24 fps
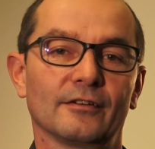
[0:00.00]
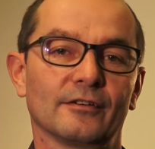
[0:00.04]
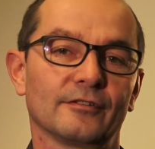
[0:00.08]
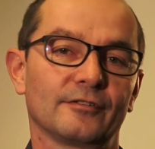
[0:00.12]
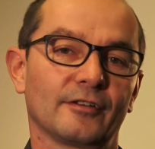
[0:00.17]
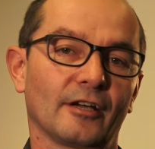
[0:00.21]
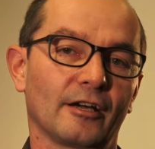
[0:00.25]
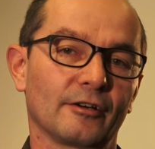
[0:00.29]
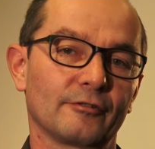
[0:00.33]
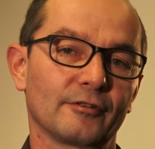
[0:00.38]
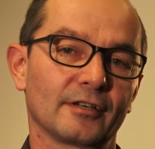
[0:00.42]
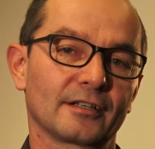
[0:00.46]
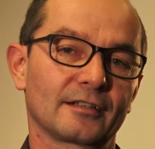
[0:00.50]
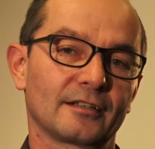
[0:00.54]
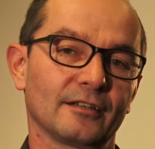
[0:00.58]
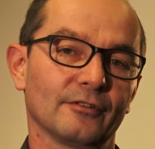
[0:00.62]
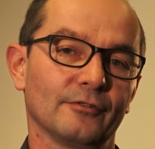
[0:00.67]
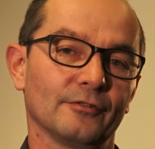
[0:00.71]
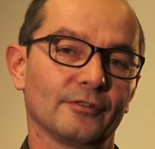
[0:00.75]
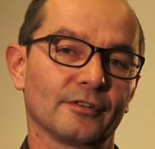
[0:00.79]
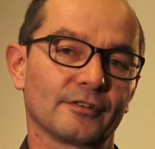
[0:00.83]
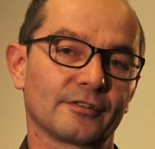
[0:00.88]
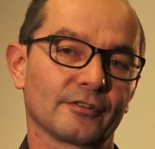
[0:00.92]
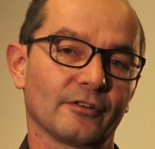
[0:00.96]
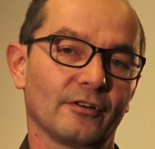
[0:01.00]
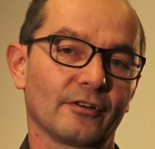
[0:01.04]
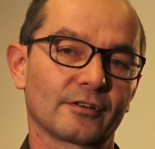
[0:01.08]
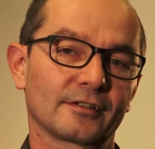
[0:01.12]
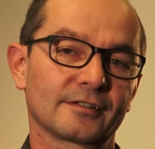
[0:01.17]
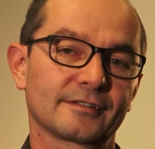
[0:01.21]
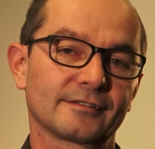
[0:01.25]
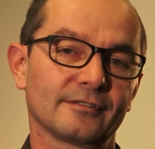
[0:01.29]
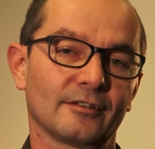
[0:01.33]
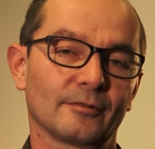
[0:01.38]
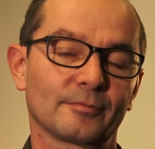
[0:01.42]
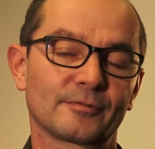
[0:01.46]
directly on the
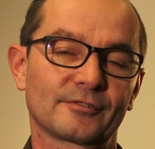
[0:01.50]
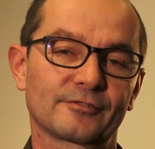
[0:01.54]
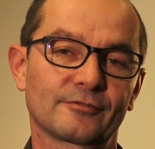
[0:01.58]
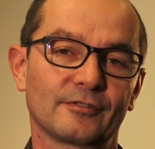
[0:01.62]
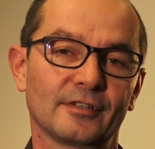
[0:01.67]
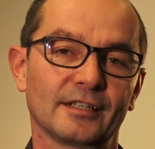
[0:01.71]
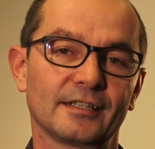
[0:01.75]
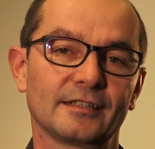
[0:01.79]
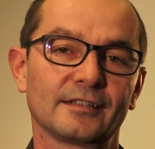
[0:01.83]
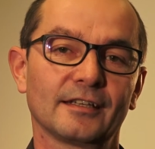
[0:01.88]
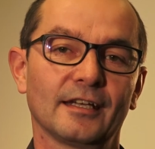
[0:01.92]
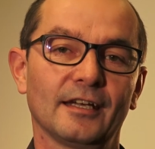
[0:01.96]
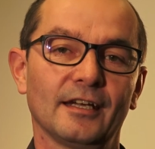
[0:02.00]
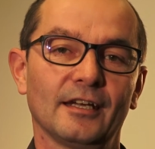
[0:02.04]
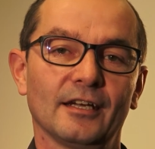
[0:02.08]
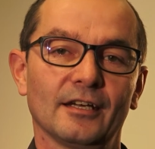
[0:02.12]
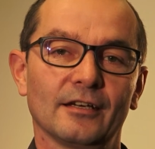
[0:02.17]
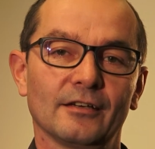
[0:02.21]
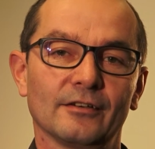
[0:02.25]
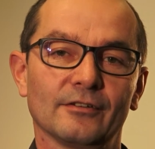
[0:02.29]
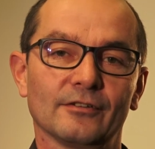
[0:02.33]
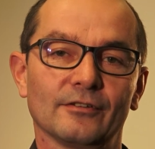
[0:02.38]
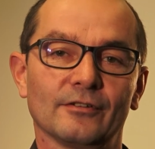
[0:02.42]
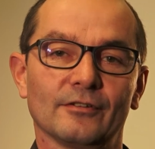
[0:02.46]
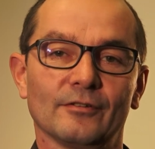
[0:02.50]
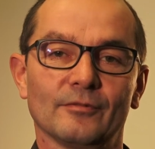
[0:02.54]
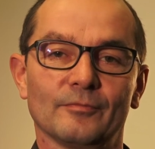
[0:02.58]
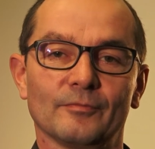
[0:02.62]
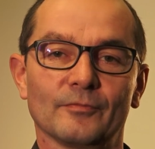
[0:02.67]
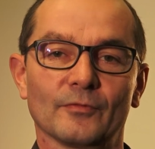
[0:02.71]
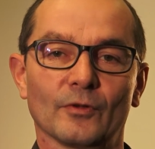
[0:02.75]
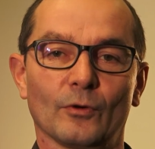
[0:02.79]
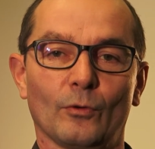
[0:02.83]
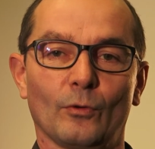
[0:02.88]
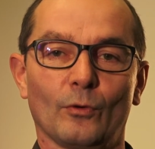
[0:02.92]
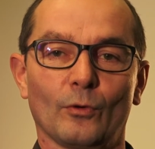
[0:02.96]
target substrate
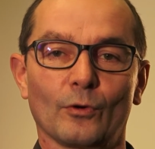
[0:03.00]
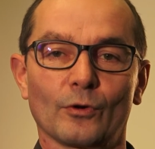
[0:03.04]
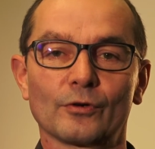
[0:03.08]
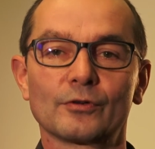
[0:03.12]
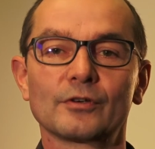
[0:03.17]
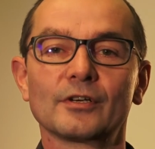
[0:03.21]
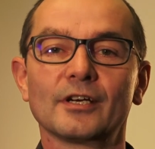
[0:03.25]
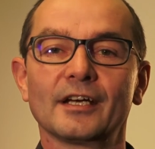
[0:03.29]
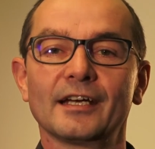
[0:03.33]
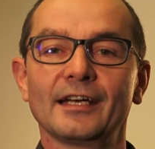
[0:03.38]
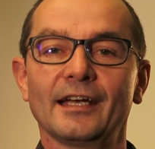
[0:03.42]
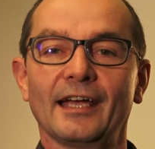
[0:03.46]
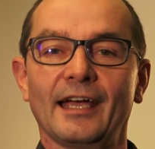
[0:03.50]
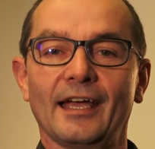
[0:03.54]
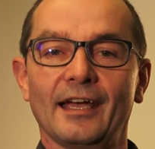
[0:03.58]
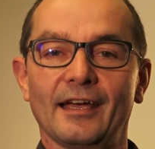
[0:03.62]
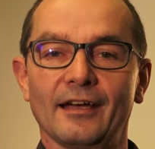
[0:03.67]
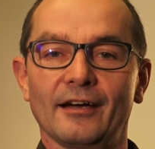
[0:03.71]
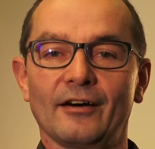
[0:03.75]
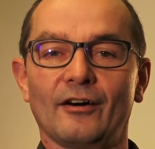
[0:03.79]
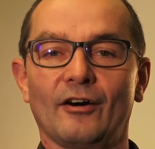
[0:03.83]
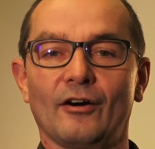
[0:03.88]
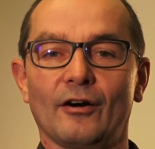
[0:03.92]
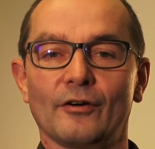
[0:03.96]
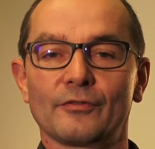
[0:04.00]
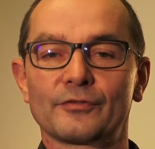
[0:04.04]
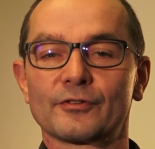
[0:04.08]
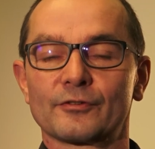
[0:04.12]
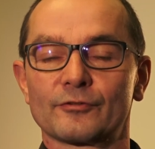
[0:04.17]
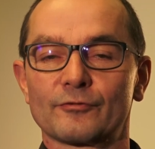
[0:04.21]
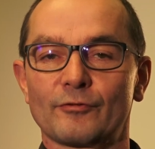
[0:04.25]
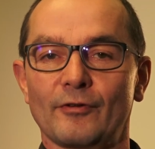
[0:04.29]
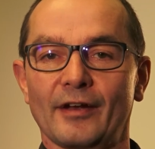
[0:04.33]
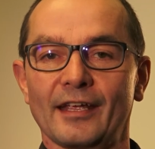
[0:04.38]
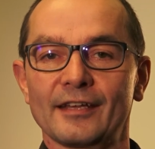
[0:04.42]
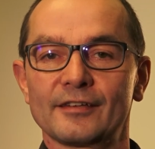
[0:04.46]
or
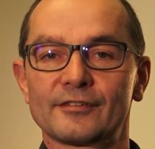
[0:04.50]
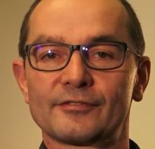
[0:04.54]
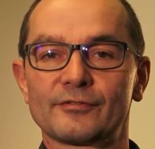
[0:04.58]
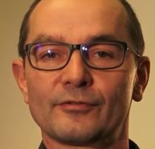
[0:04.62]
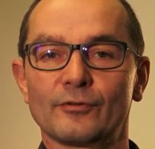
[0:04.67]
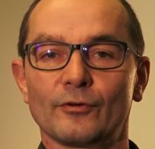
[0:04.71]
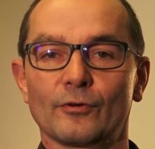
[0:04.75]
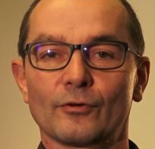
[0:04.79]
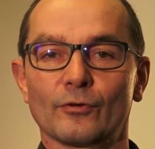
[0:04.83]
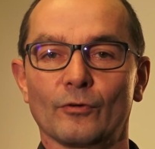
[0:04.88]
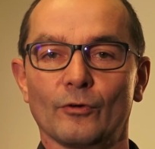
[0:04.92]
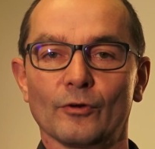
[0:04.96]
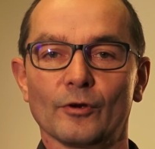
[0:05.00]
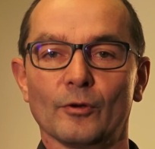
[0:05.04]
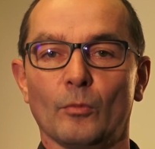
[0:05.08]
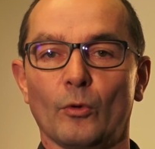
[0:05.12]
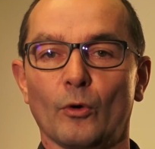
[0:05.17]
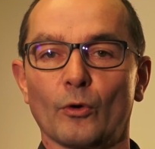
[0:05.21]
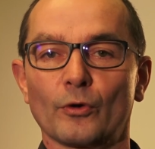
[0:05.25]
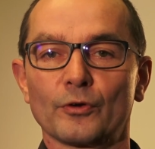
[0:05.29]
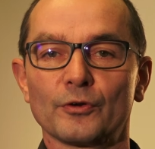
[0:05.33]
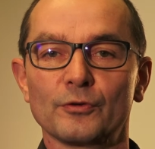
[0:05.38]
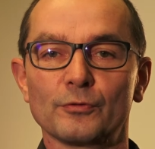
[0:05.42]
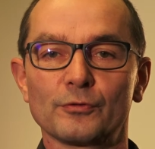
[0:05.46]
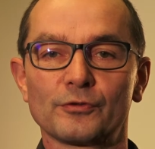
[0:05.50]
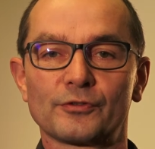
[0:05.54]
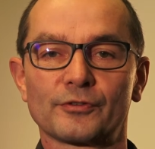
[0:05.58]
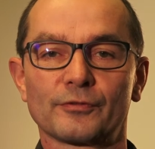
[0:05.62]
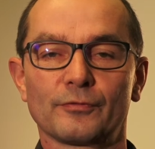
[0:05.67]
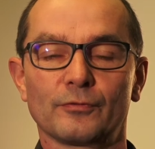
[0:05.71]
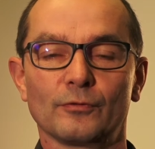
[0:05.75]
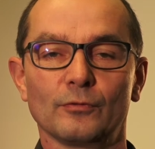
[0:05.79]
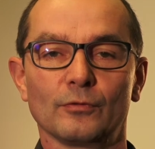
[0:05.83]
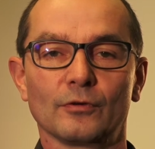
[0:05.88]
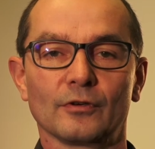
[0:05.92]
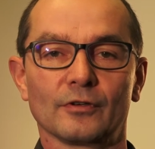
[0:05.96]
after transfer on a more
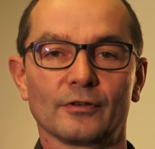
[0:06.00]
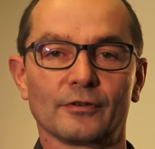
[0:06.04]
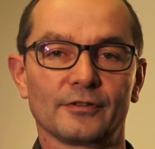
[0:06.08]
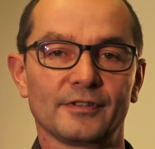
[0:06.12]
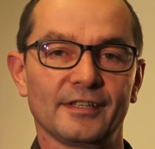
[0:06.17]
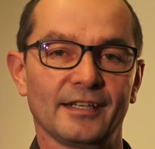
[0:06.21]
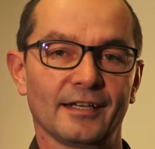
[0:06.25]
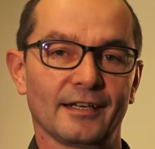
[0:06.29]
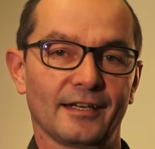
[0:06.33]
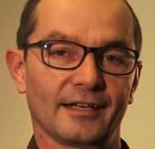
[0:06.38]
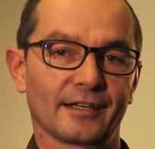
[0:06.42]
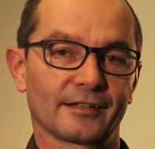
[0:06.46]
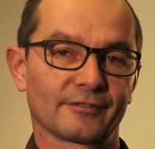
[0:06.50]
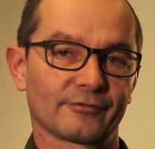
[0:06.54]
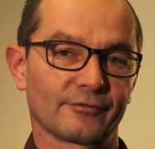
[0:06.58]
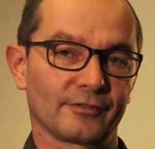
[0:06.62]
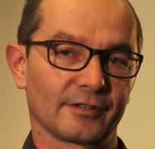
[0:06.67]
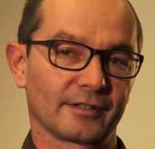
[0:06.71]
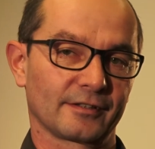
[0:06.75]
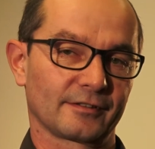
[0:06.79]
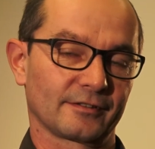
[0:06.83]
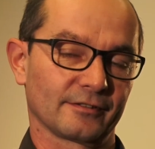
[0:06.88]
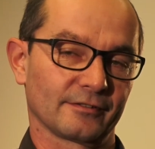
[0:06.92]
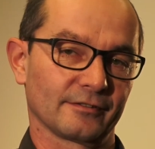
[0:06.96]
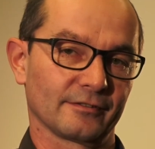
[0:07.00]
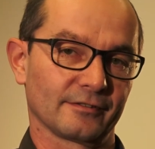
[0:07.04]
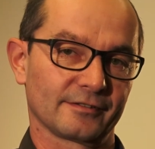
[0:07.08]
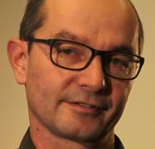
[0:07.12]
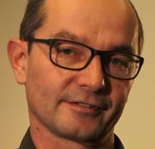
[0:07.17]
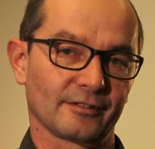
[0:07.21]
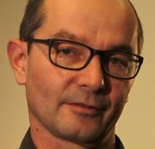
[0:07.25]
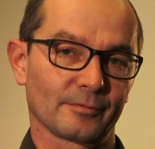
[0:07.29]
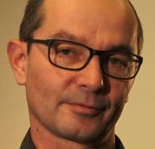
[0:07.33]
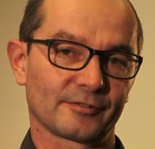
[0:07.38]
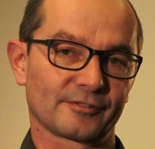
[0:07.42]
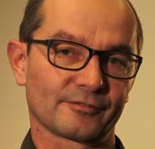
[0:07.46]
useful dielectric
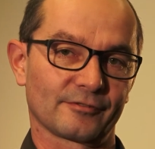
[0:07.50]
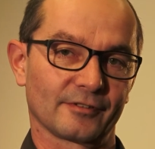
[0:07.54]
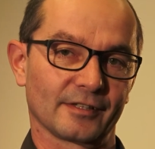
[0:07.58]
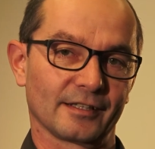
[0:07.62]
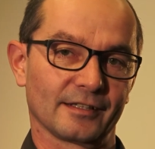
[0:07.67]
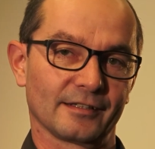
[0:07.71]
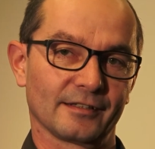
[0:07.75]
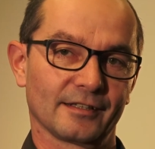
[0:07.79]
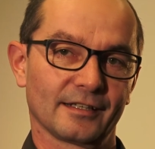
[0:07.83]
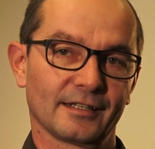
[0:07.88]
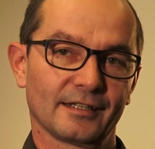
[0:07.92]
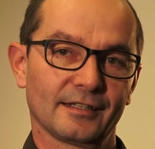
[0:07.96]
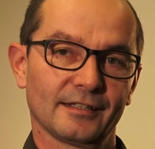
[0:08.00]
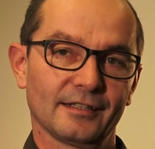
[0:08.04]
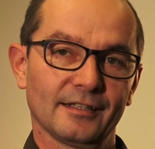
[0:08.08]
substrate.